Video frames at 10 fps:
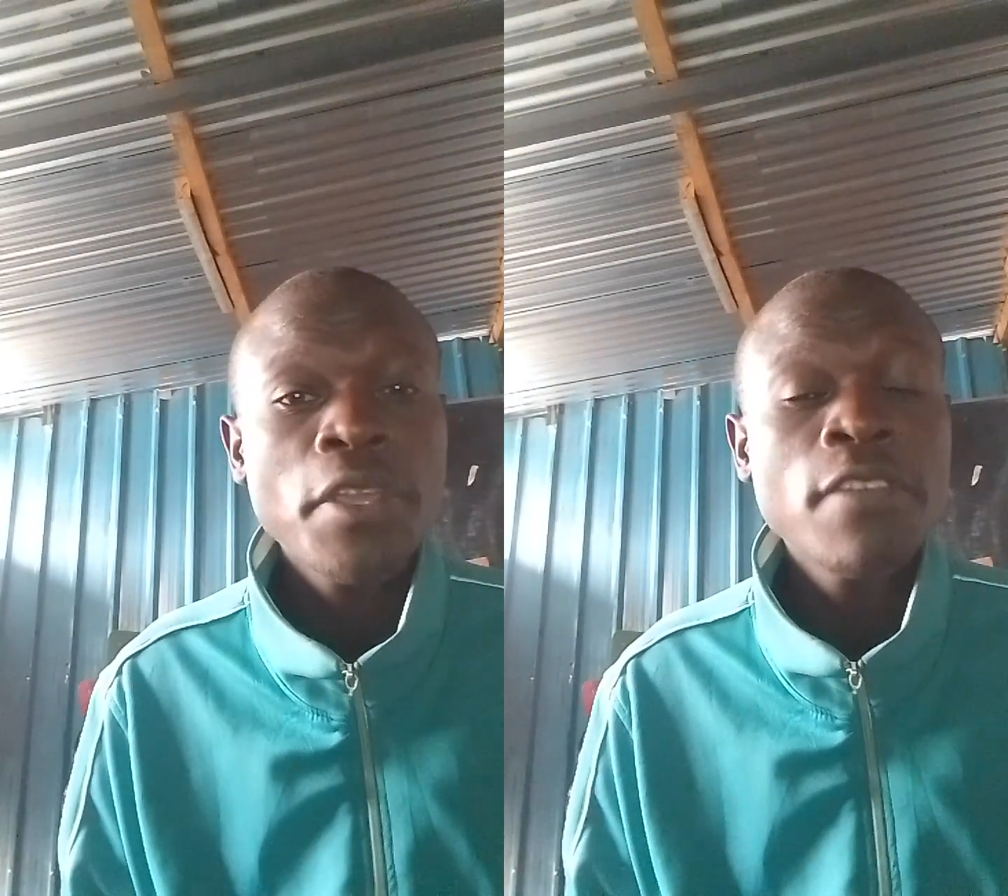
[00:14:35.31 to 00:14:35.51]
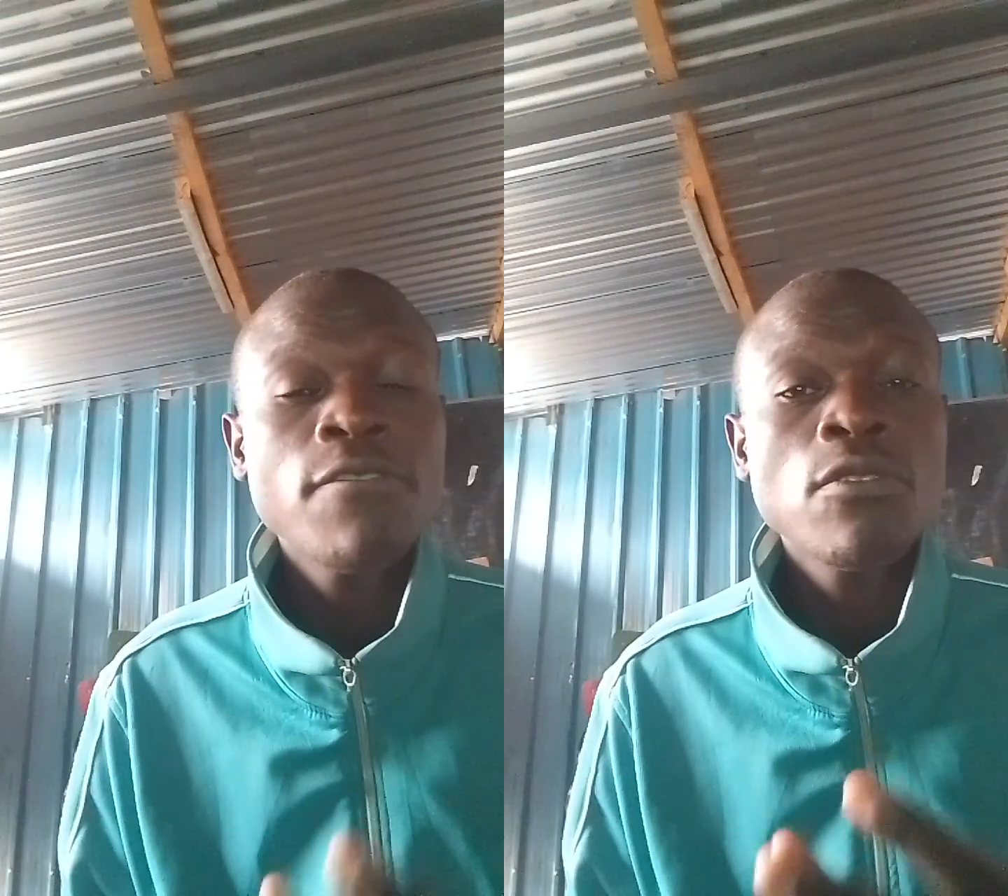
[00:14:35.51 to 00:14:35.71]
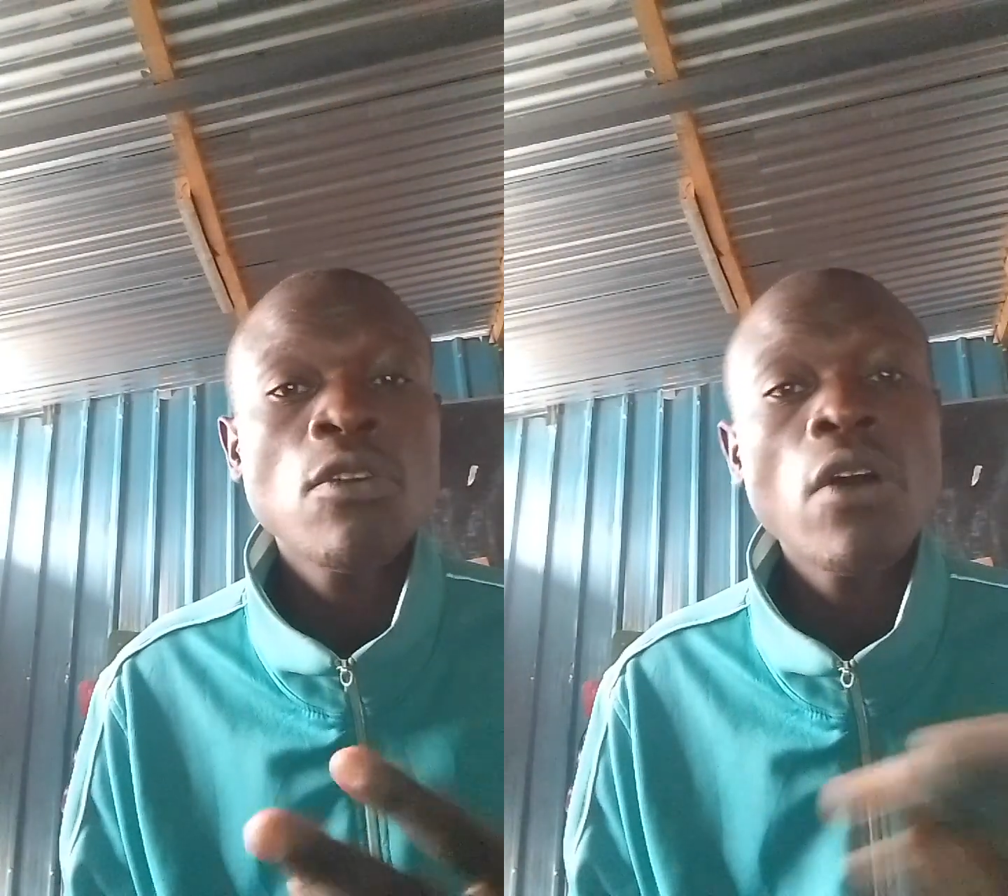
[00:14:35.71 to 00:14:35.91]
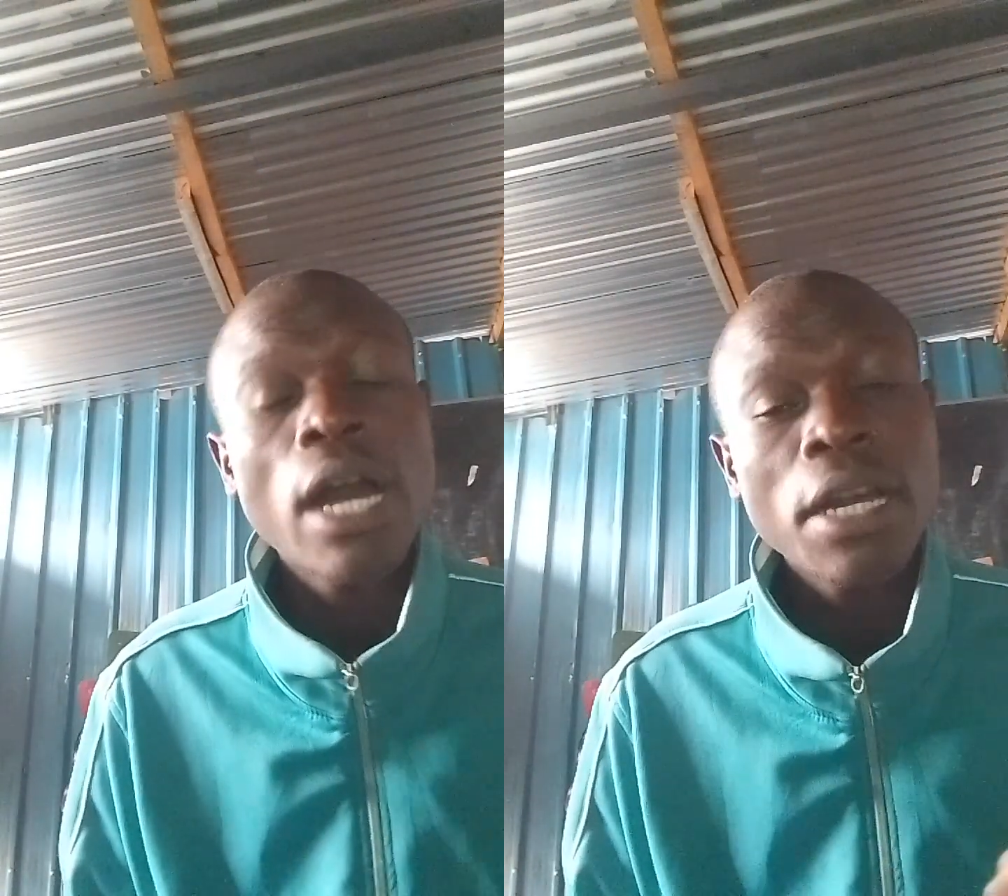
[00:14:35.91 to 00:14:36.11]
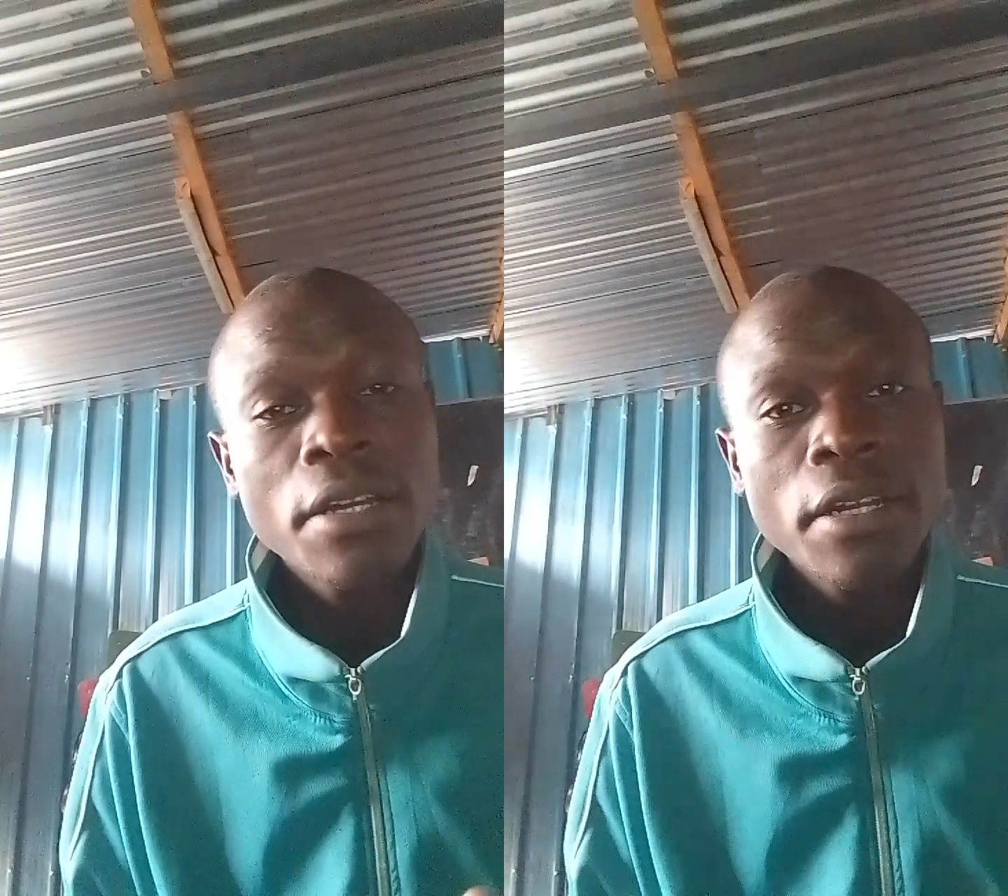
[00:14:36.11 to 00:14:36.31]
If you go
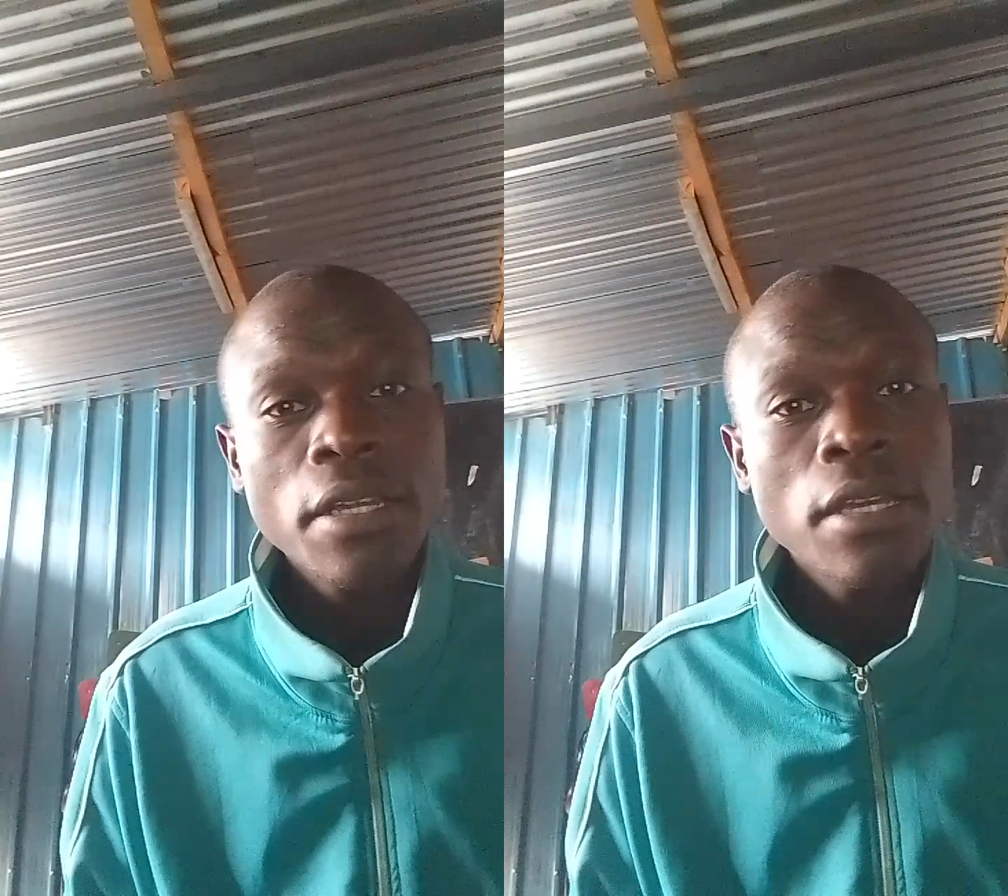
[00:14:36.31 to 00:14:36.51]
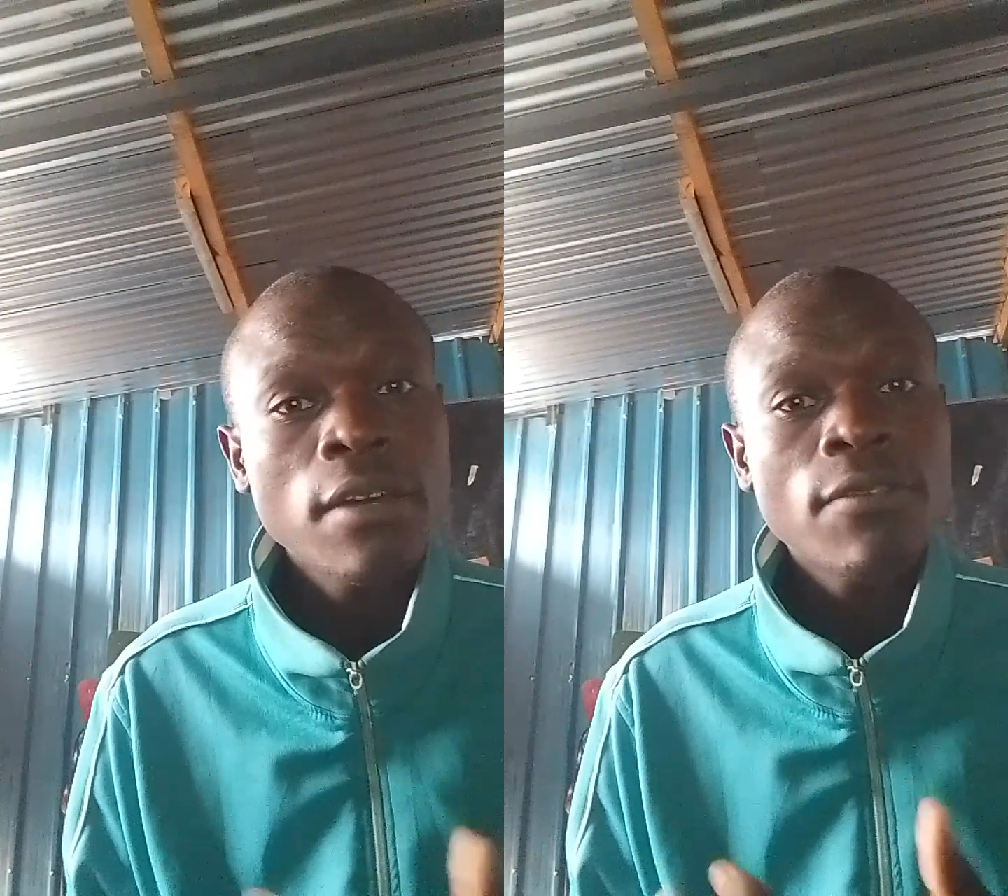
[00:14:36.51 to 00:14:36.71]
hungry